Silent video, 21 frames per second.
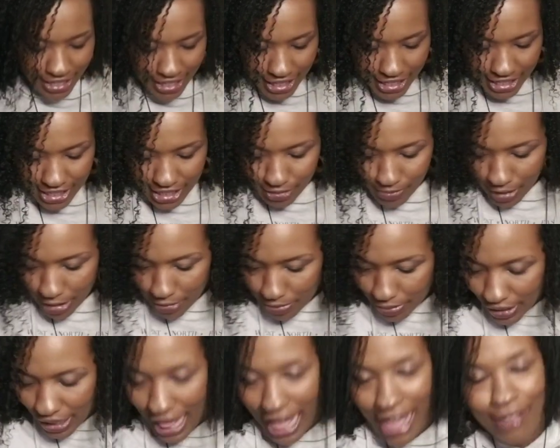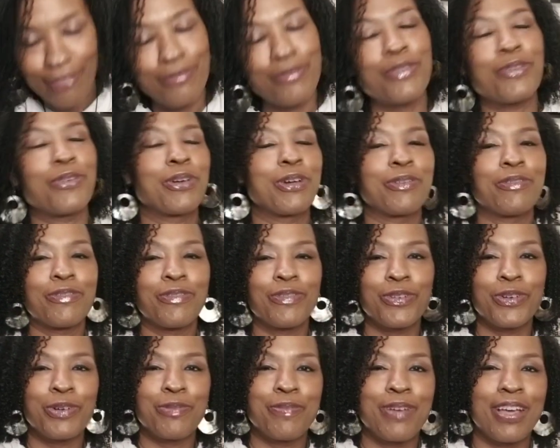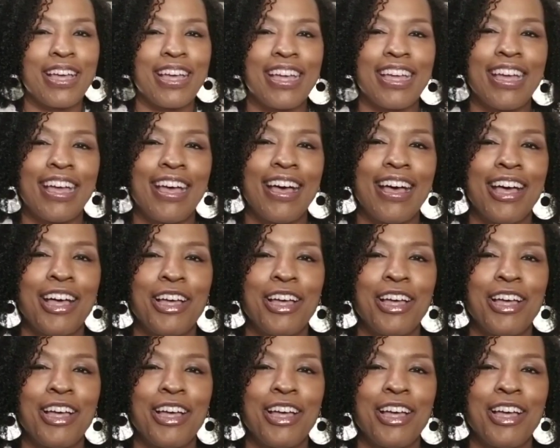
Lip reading: that's my platform for my